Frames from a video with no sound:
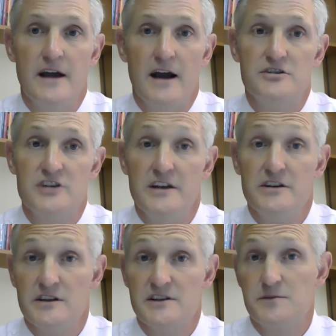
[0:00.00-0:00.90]
how
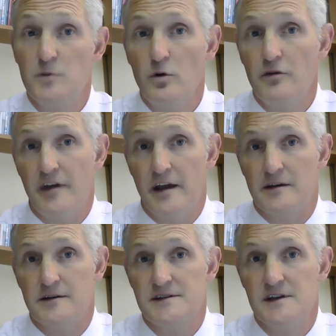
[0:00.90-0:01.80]
changing small
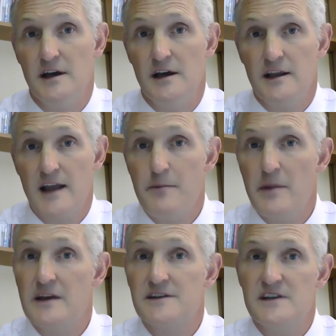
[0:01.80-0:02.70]
things can
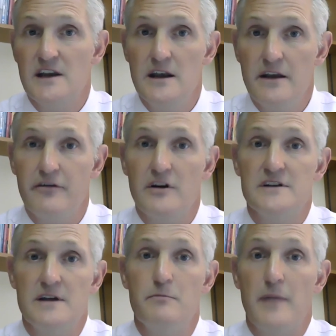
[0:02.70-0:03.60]
make a
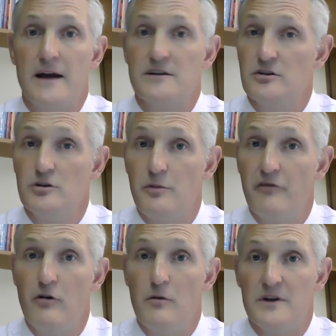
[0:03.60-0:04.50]
significant impact on your
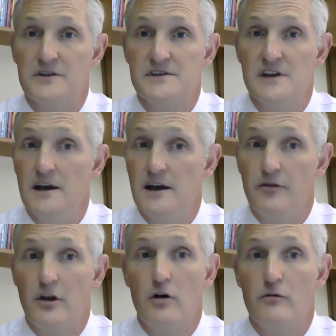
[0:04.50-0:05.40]
performance in
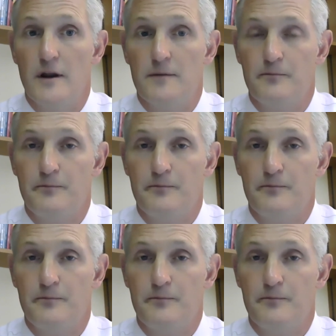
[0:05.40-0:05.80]
the long run.